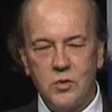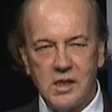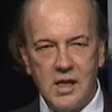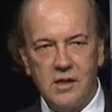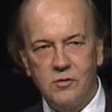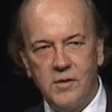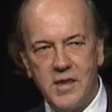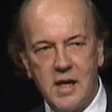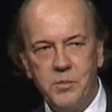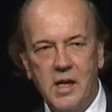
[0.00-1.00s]
will count on
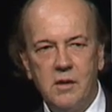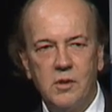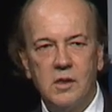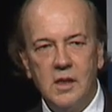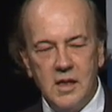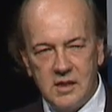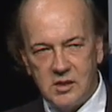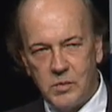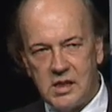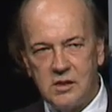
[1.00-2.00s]
that power
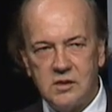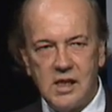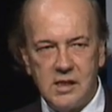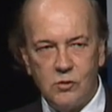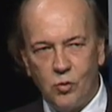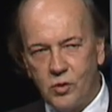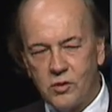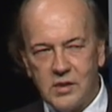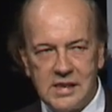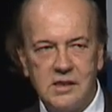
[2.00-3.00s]
to maintain
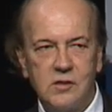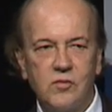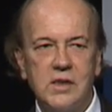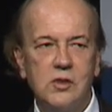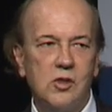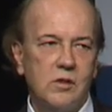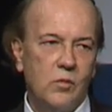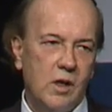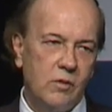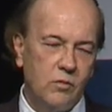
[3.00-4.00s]
order in its region
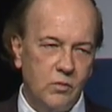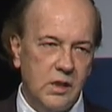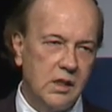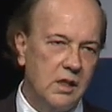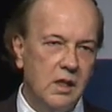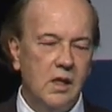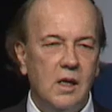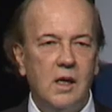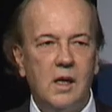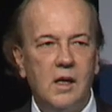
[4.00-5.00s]
while we,
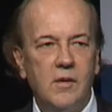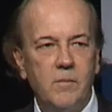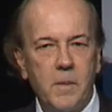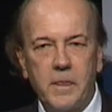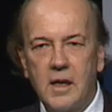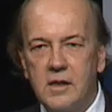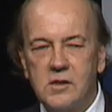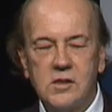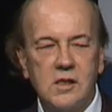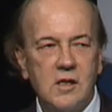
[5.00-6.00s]
as
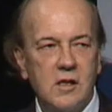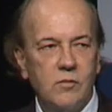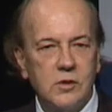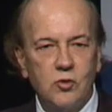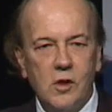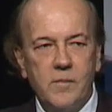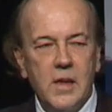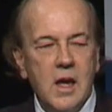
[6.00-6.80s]
I say, kind of withdraw.